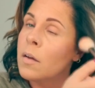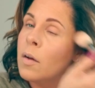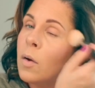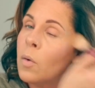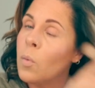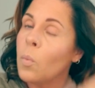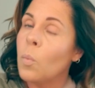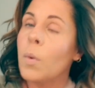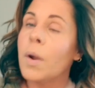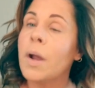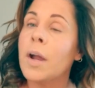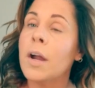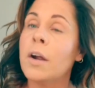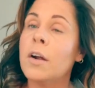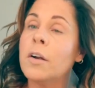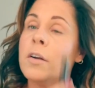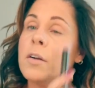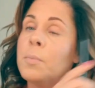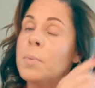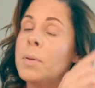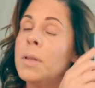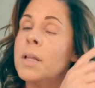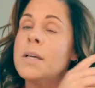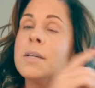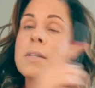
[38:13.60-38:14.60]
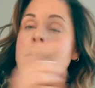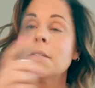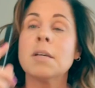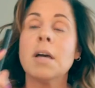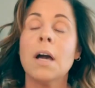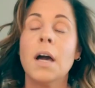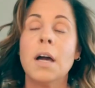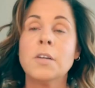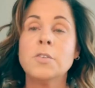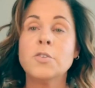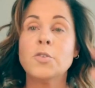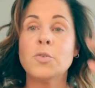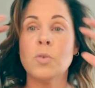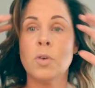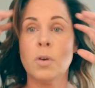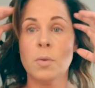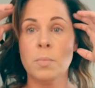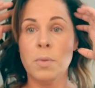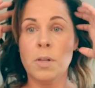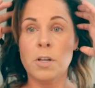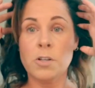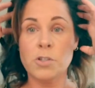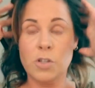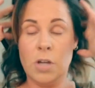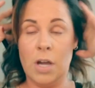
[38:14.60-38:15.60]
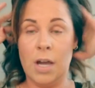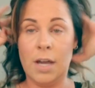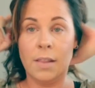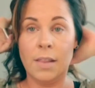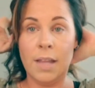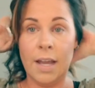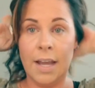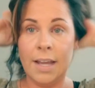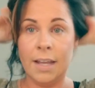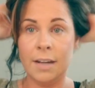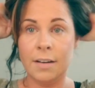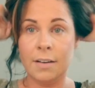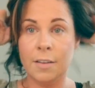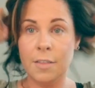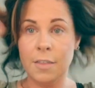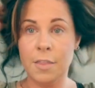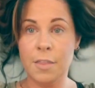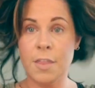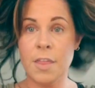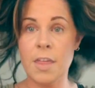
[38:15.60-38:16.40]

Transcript: where to place contour, blush, highlight,